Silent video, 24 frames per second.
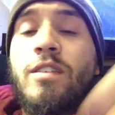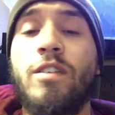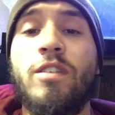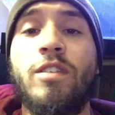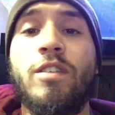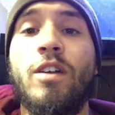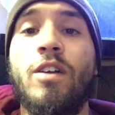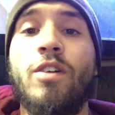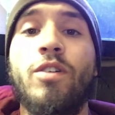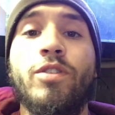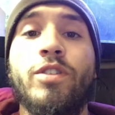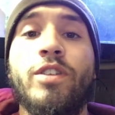because
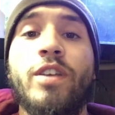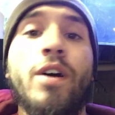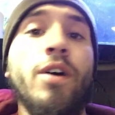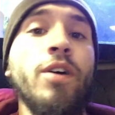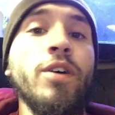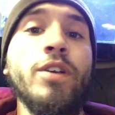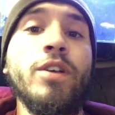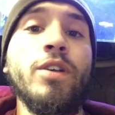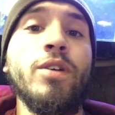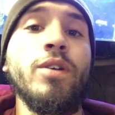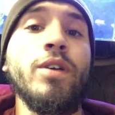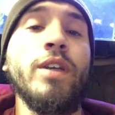they'll
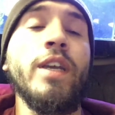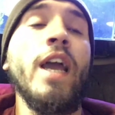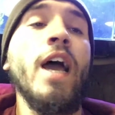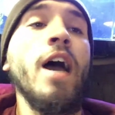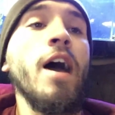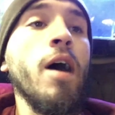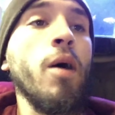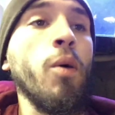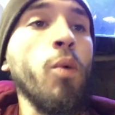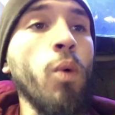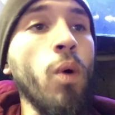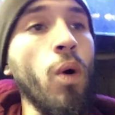tell you,
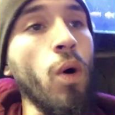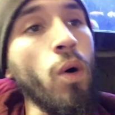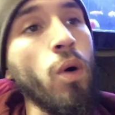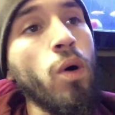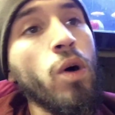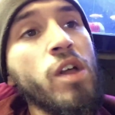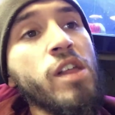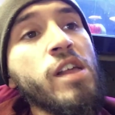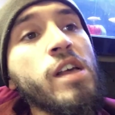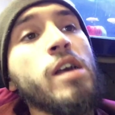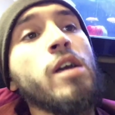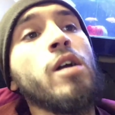yeah, we'll
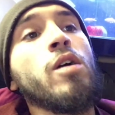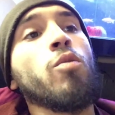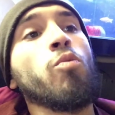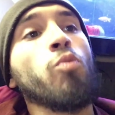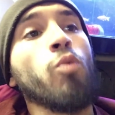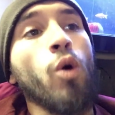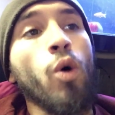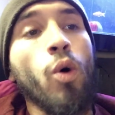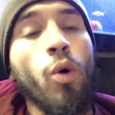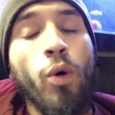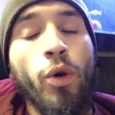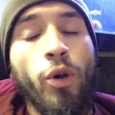
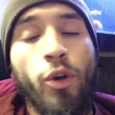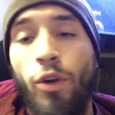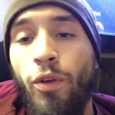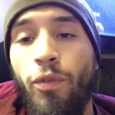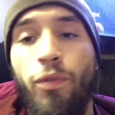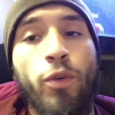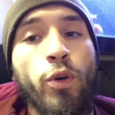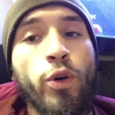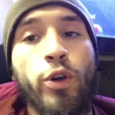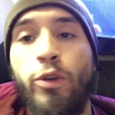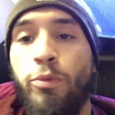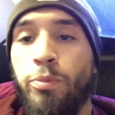order it
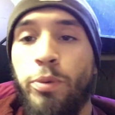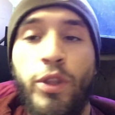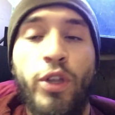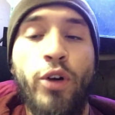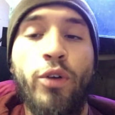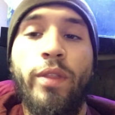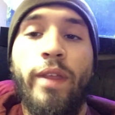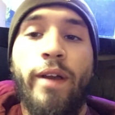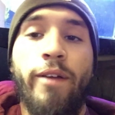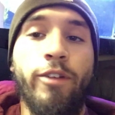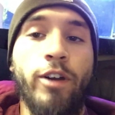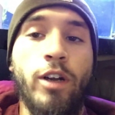for you, but
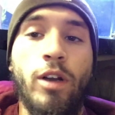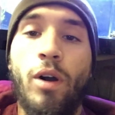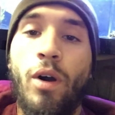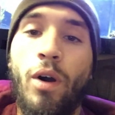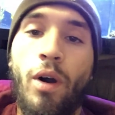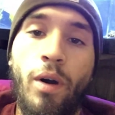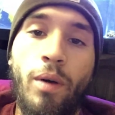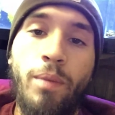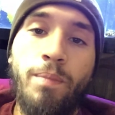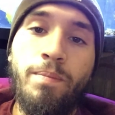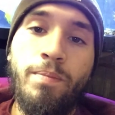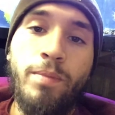they'll
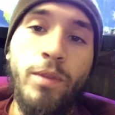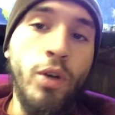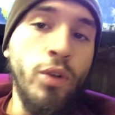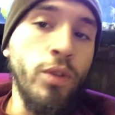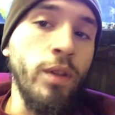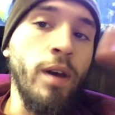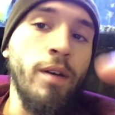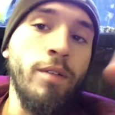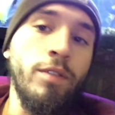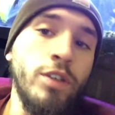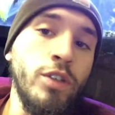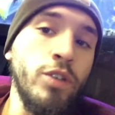
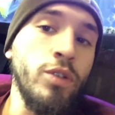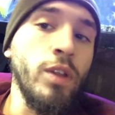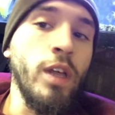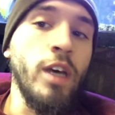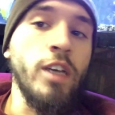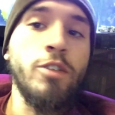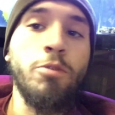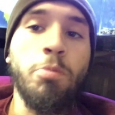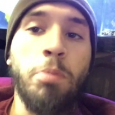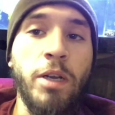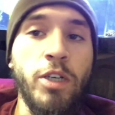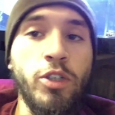never do
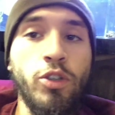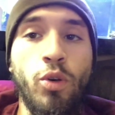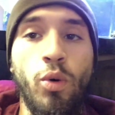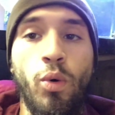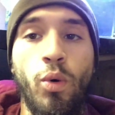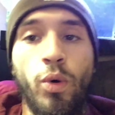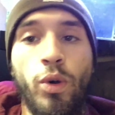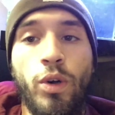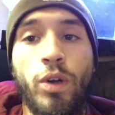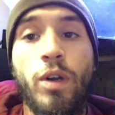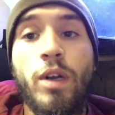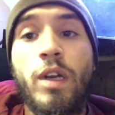that special
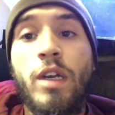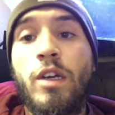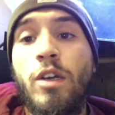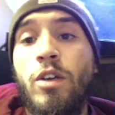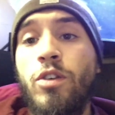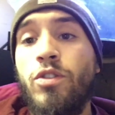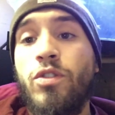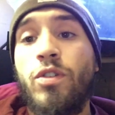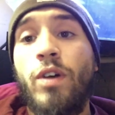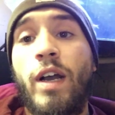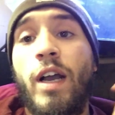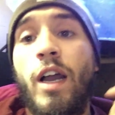order.
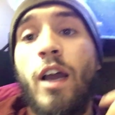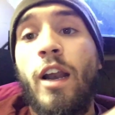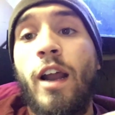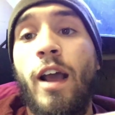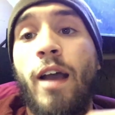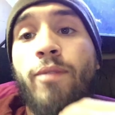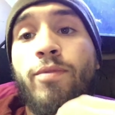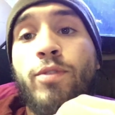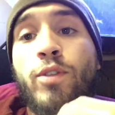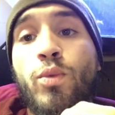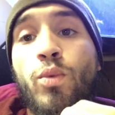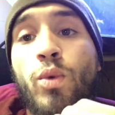So I kind of
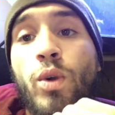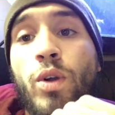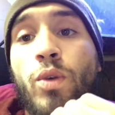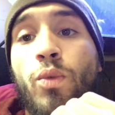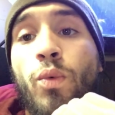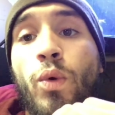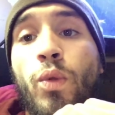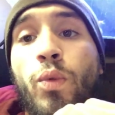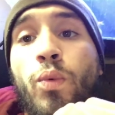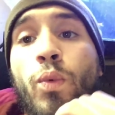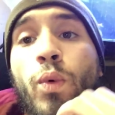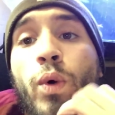have to work
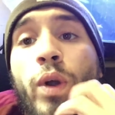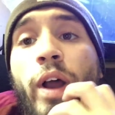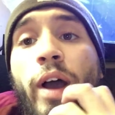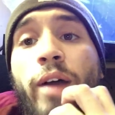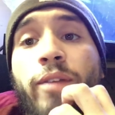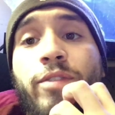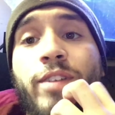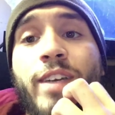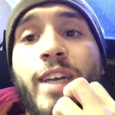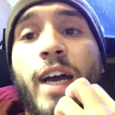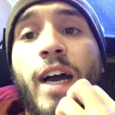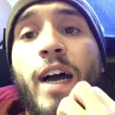with what
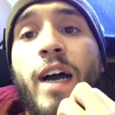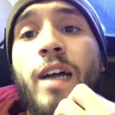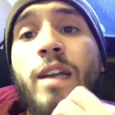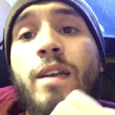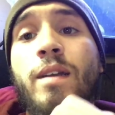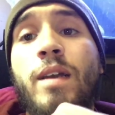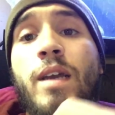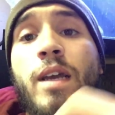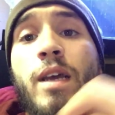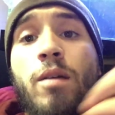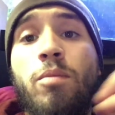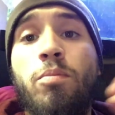I've got.
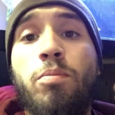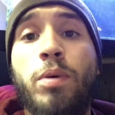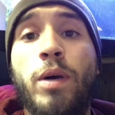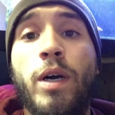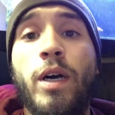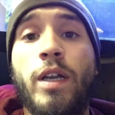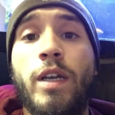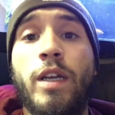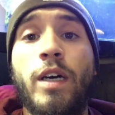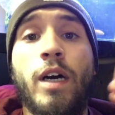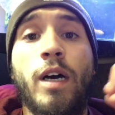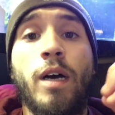
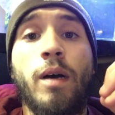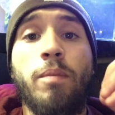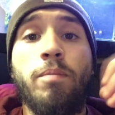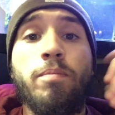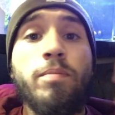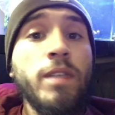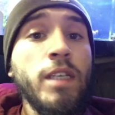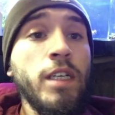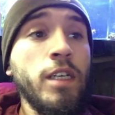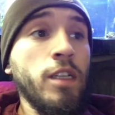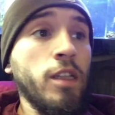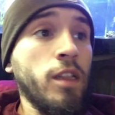But
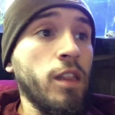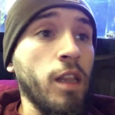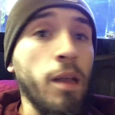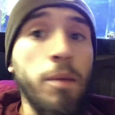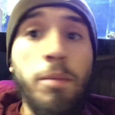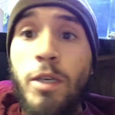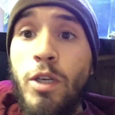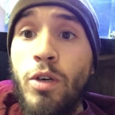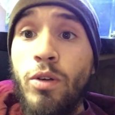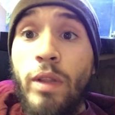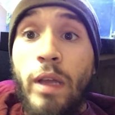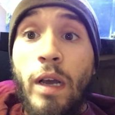let
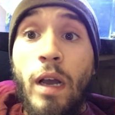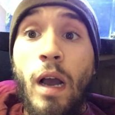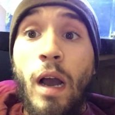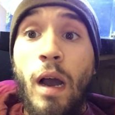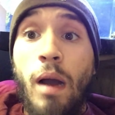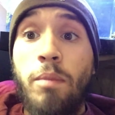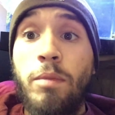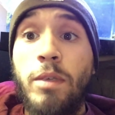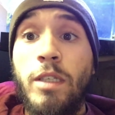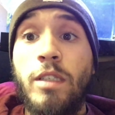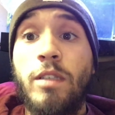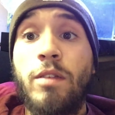me know in the
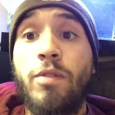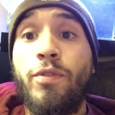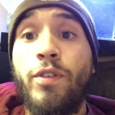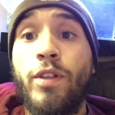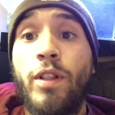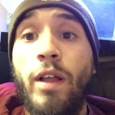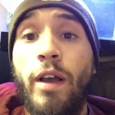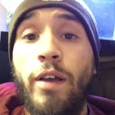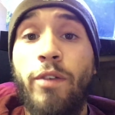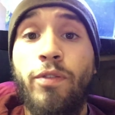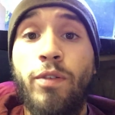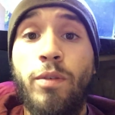comments if you'd
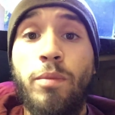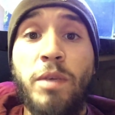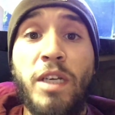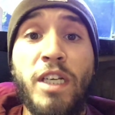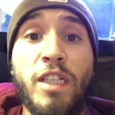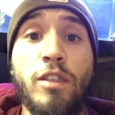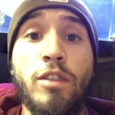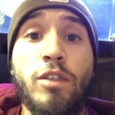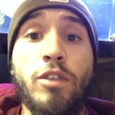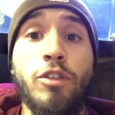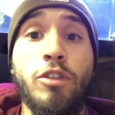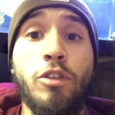like for
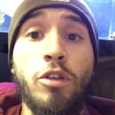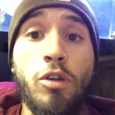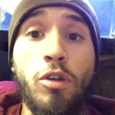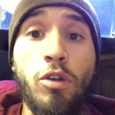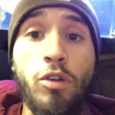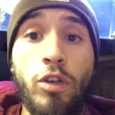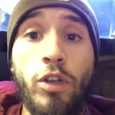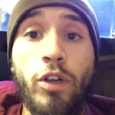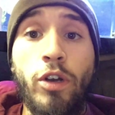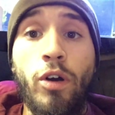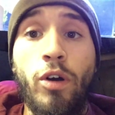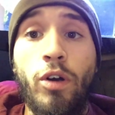me to do,
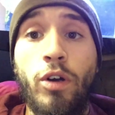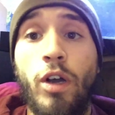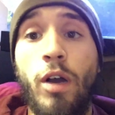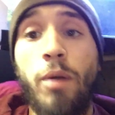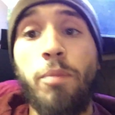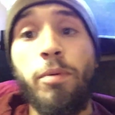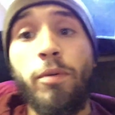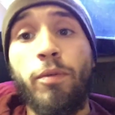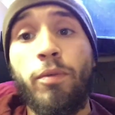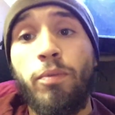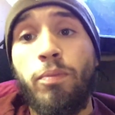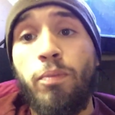you know, a
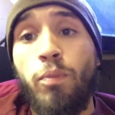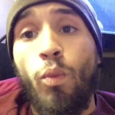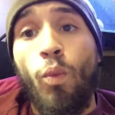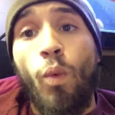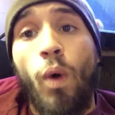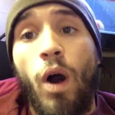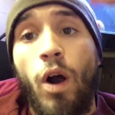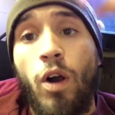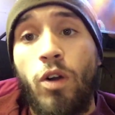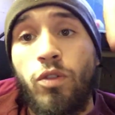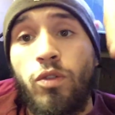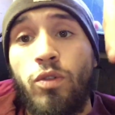couple
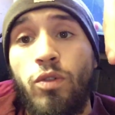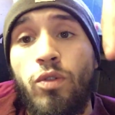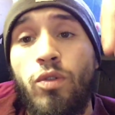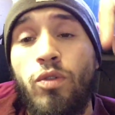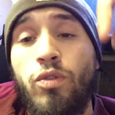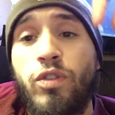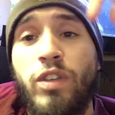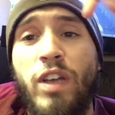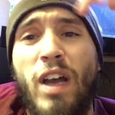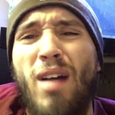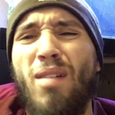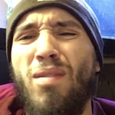
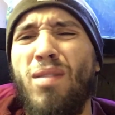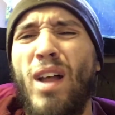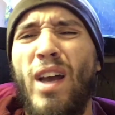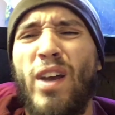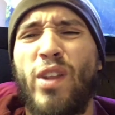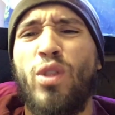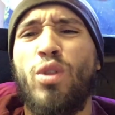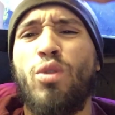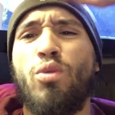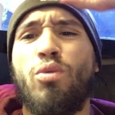walkthroughs. I have like